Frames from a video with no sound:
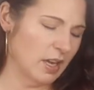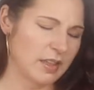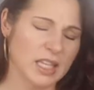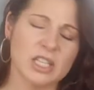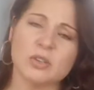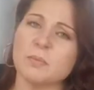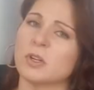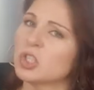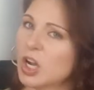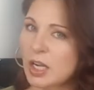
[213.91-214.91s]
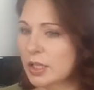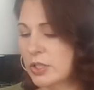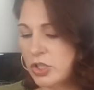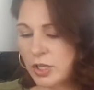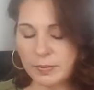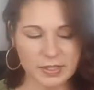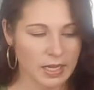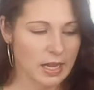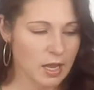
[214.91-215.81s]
I think these are milk chocolate chips.